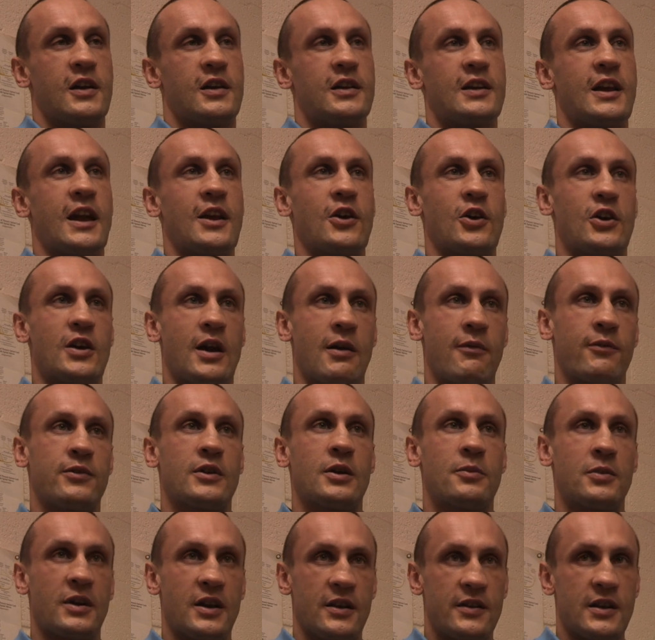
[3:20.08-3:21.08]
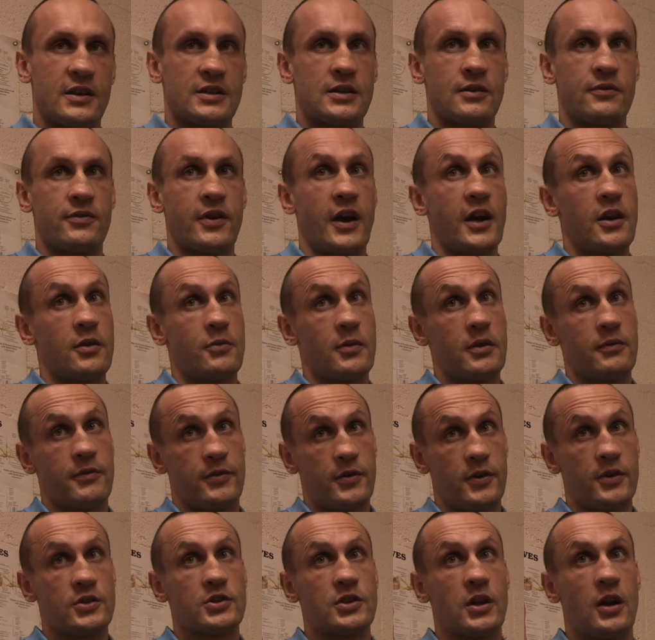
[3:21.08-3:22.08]
get her comfortable in this environment
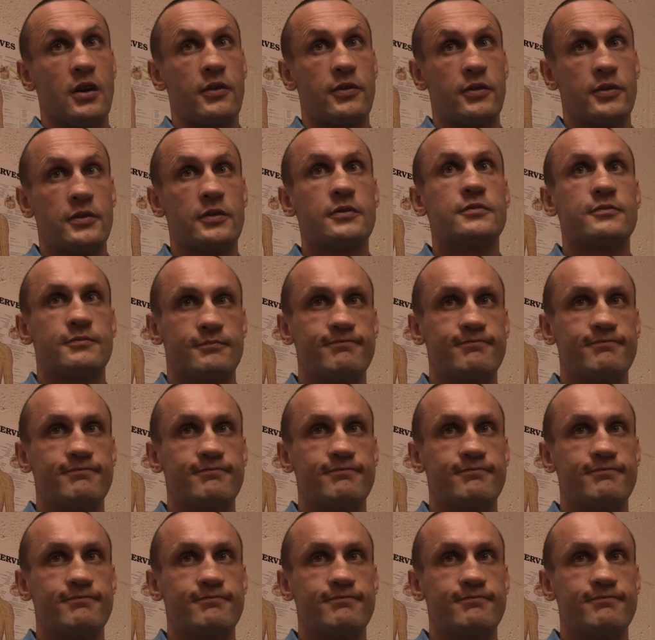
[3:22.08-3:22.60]
first off.